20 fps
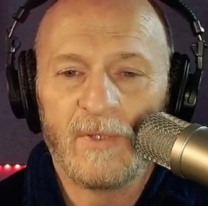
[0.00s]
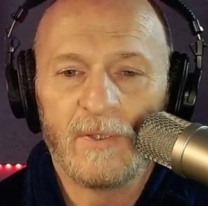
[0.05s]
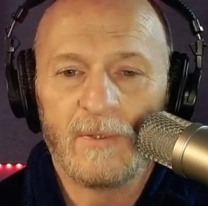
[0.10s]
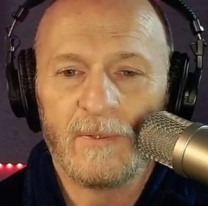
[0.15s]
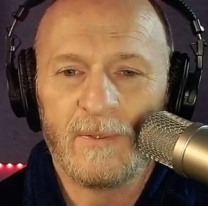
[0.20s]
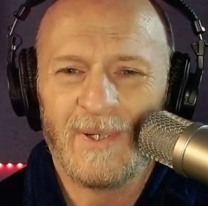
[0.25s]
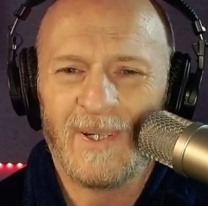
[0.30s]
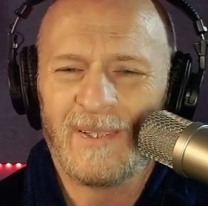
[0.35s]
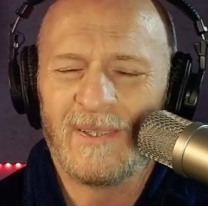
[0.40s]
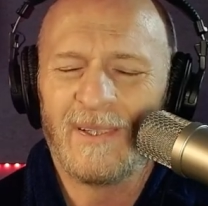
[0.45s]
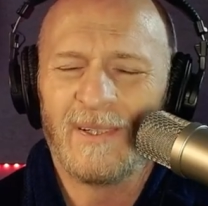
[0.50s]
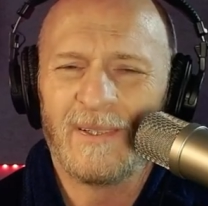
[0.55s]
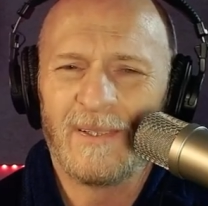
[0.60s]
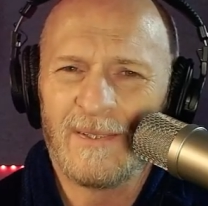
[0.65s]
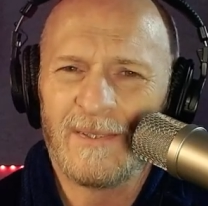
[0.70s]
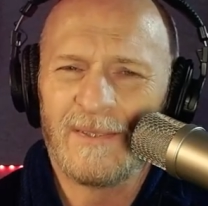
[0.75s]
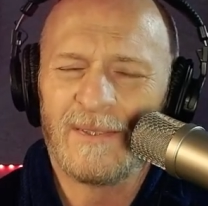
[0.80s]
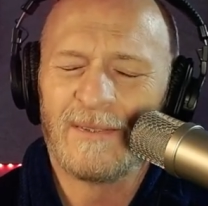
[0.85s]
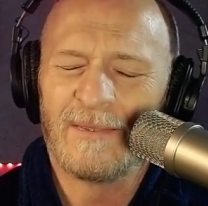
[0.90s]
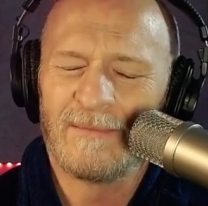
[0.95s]
who I think
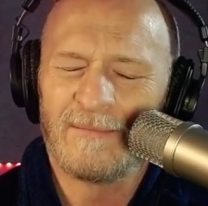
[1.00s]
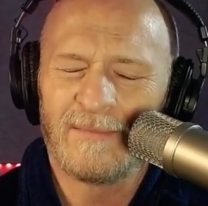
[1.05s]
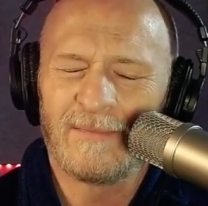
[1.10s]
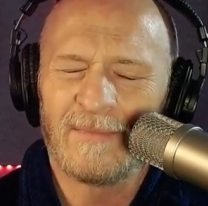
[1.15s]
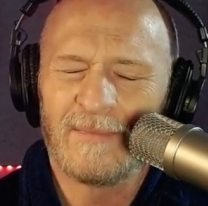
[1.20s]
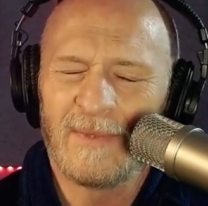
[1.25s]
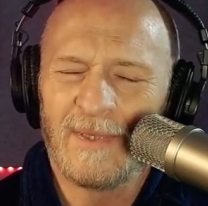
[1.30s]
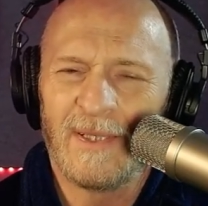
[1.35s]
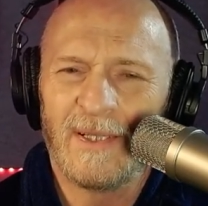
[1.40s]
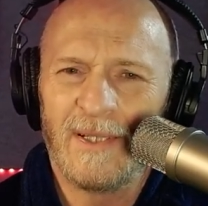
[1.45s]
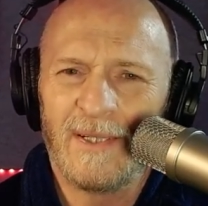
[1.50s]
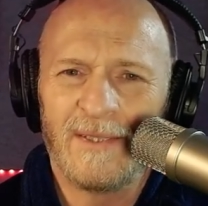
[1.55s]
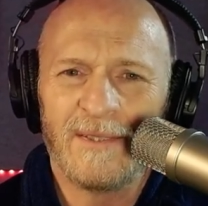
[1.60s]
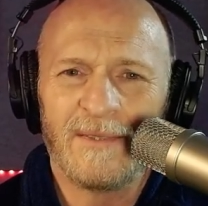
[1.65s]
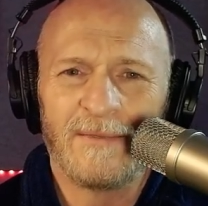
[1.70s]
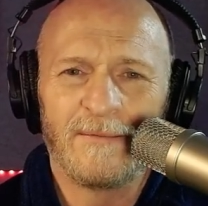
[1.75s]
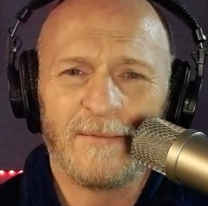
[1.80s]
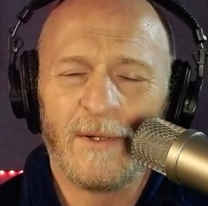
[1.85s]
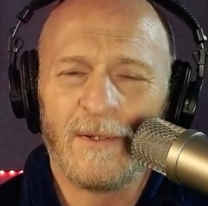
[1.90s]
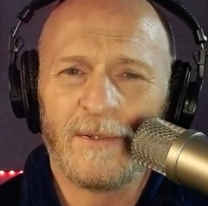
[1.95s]

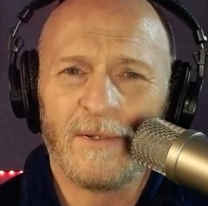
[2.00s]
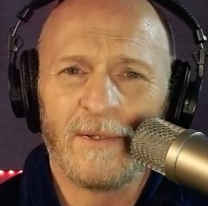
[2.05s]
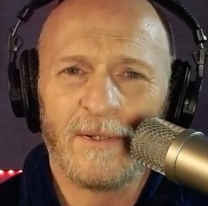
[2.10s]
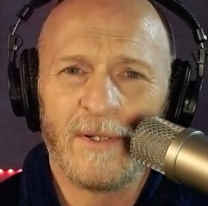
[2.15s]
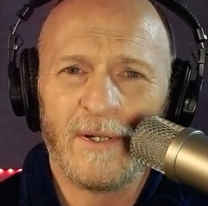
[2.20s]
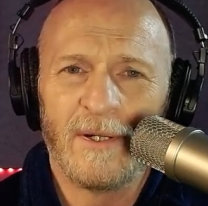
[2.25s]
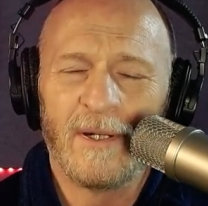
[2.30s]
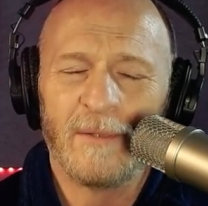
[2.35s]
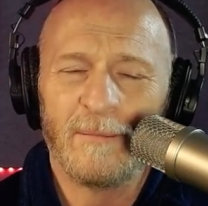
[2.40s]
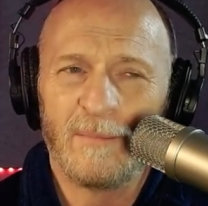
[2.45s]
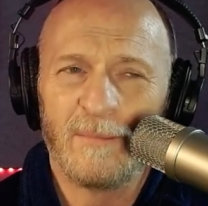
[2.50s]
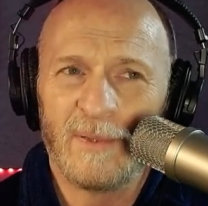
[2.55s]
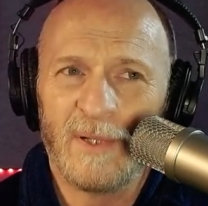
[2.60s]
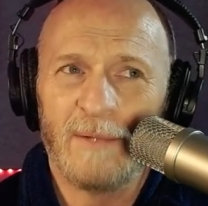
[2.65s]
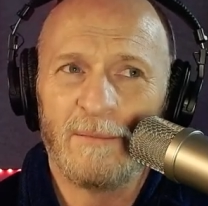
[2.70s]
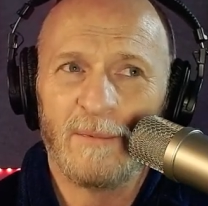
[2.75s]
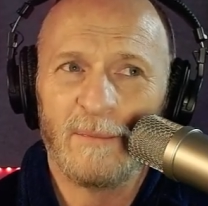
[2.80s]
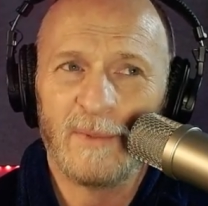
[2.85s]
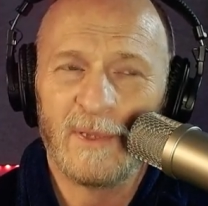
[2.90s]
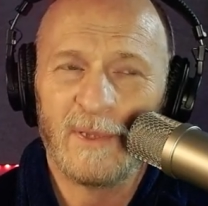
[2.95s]
he's farther gone
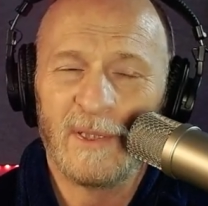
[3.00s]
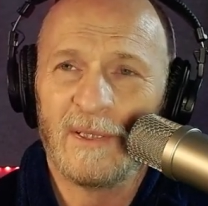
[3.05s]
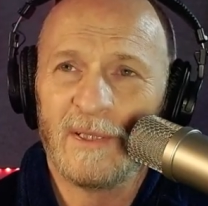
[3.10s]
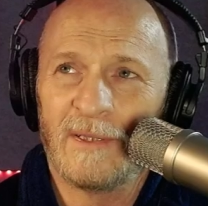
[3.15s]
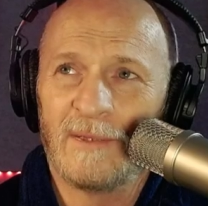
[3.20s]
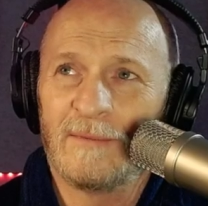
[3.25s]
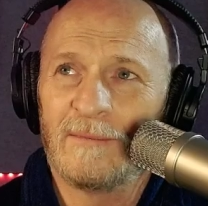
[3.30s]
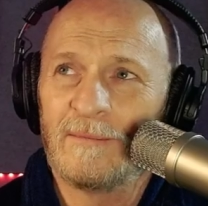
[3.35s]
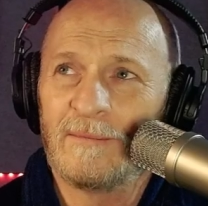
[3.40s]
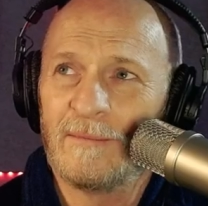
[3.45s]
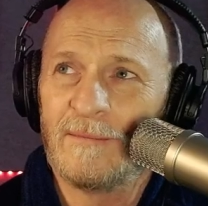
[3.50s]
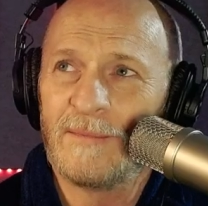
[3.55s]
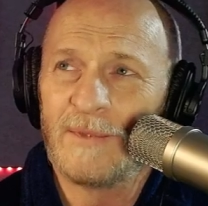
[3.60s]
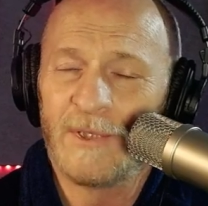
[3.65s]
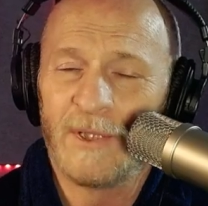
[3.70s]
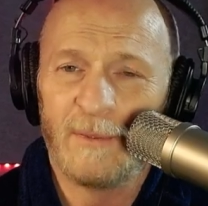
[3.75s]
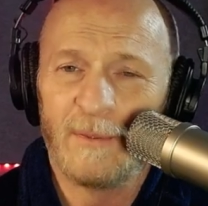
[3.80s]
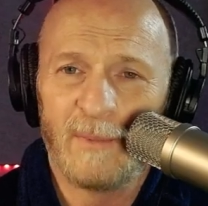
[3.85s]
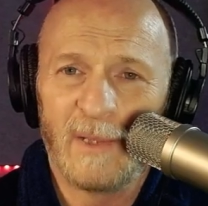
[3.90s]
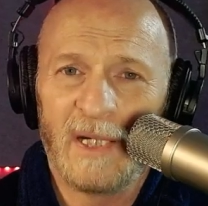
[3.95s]
probably than
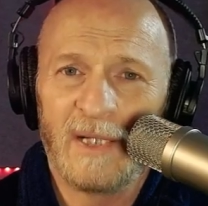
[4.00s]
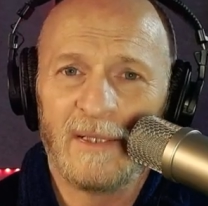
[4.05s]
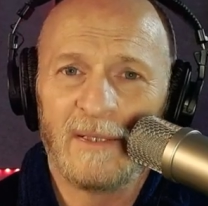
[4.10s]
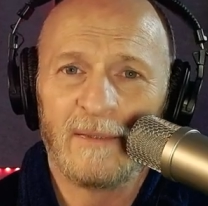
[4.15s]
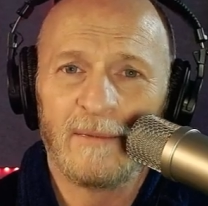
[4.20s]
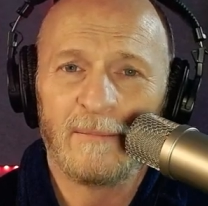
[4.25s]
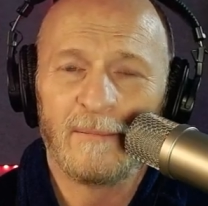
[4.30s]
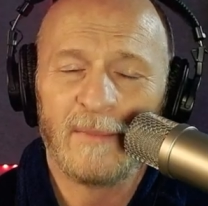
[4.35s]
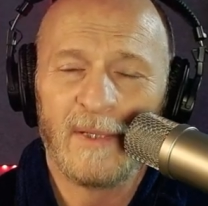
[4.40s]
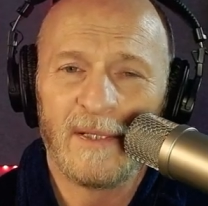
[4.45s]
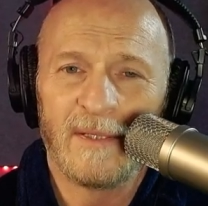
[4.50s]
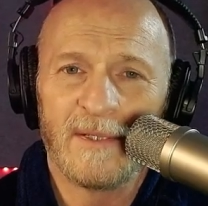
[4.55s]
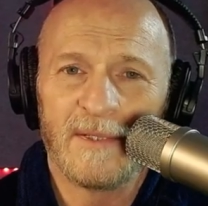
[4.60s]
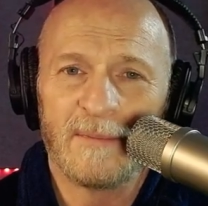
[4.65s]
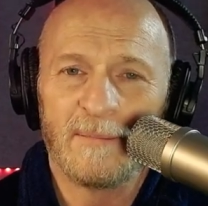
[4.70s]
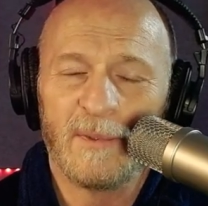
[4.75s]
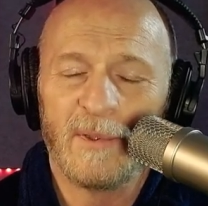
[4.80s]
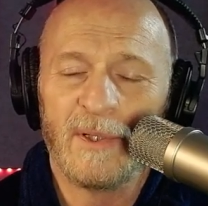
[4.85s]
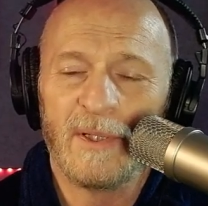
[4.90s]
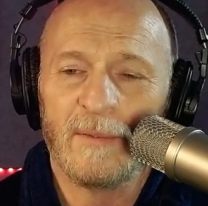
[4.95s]
Joe Biden at
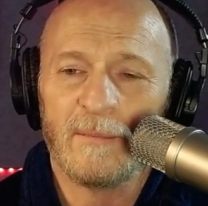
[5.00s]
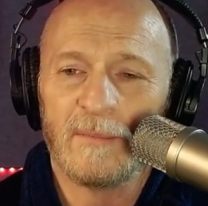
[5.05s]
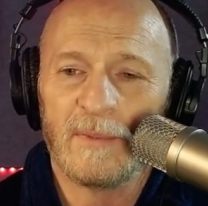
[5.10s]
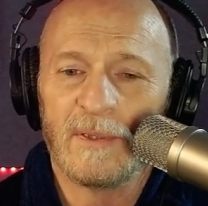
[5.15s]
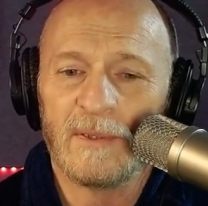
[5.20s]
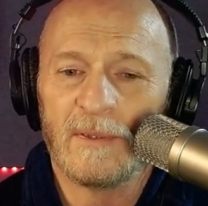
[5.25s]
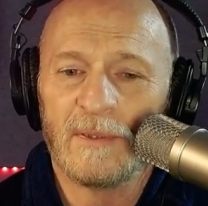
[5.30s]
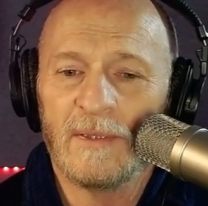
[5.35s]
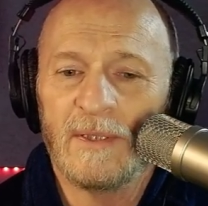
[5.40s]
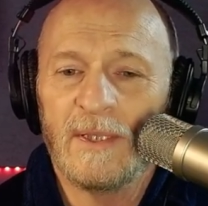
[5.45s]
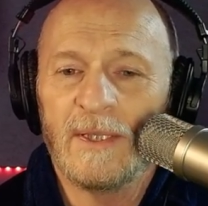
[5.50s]
this point, but